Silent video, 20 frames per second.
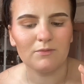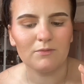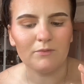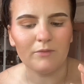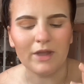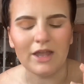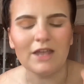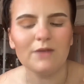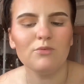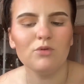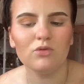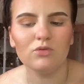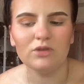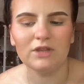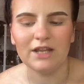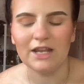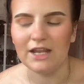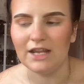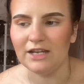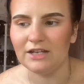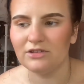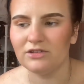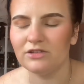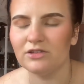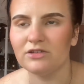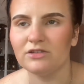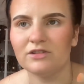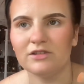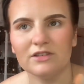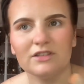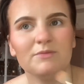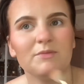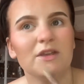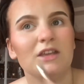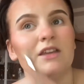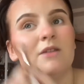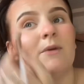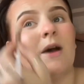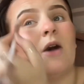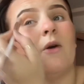People need to
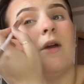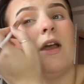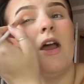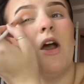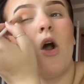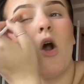speak about it.